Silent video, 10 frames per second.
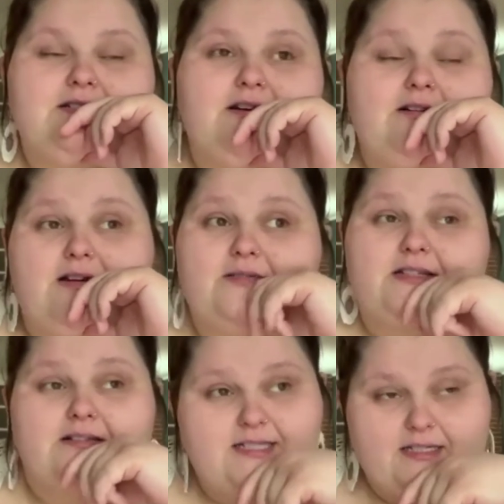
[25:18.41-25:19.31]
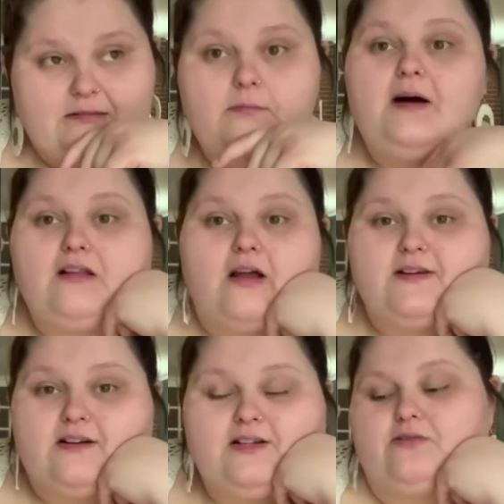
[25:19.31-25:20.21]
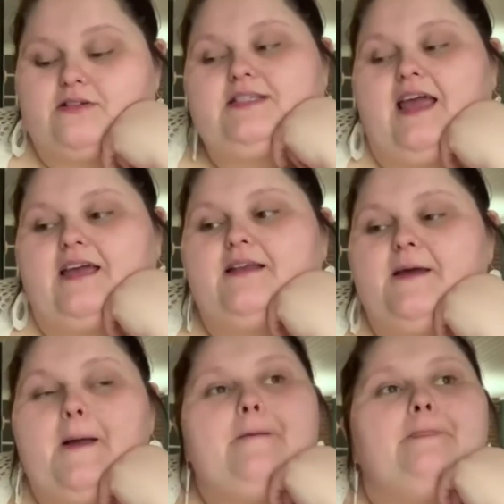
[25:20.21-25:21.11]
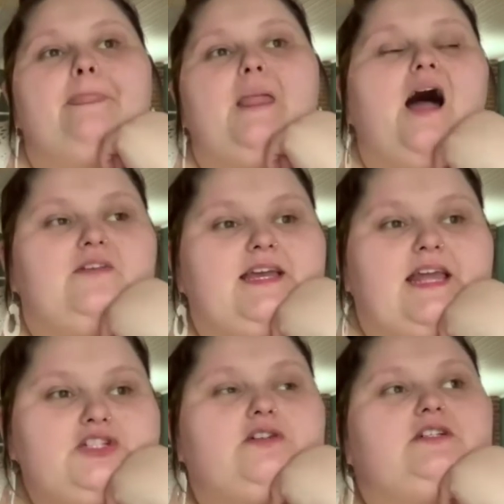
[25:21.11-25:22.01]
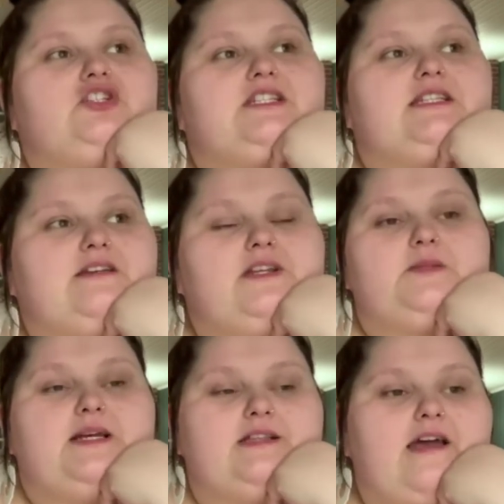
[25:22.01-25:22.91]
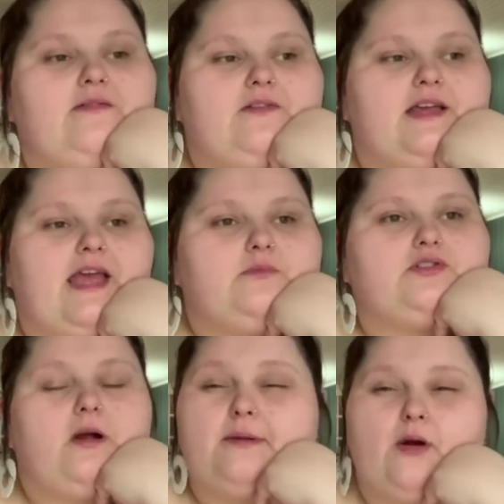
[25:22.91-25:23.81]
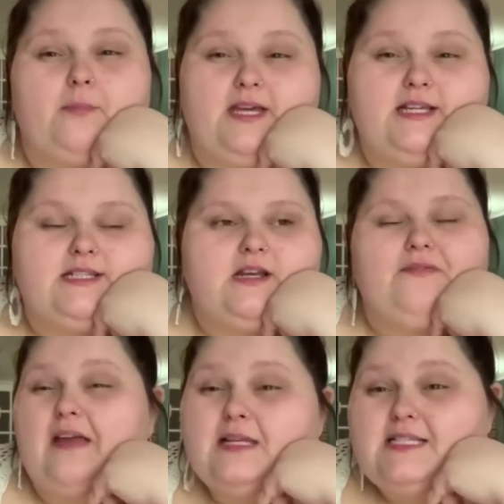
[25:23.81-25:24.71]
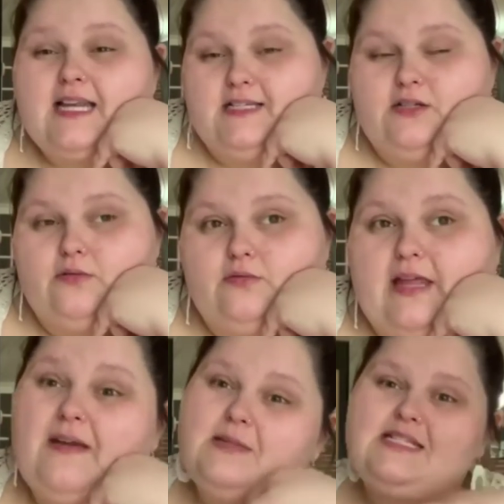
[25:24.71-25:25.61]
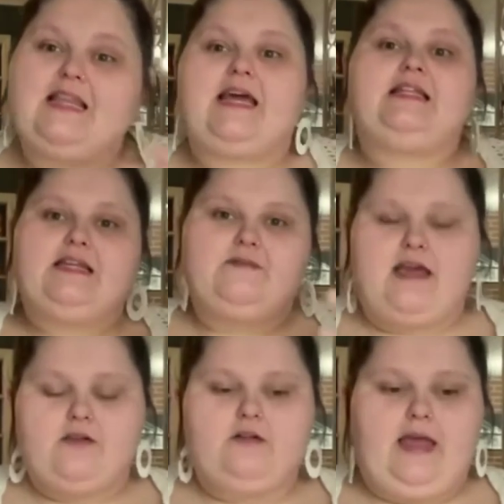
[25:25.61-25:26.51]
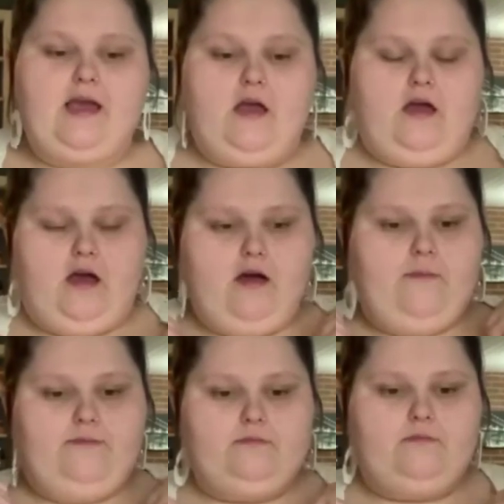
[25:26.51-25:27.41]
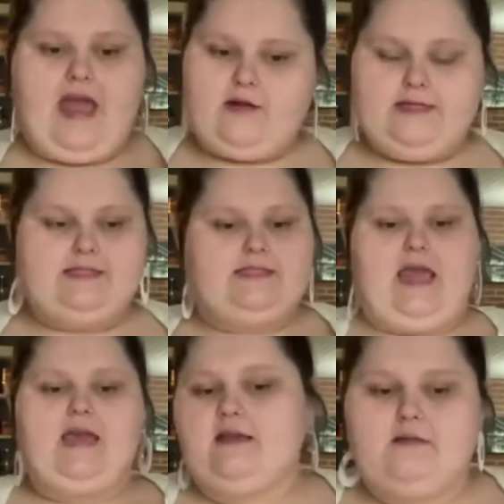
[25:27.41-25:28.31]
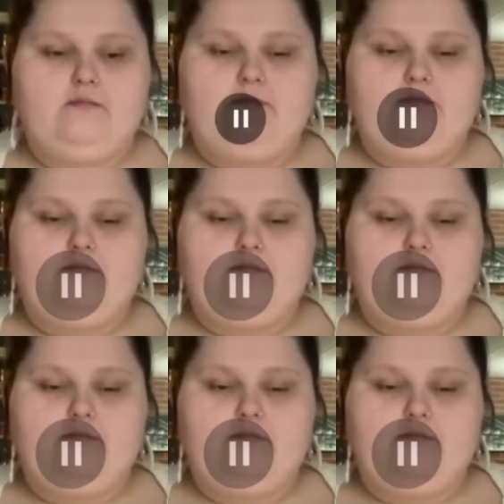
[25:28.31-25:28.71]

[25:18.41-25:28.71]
There are a lot of us not listening, but a lot of us are indoors. And I feel like nature is just living its best life. I feel like animals are probably more at peace. Families get into like families that like live together, like um, parents and brothers.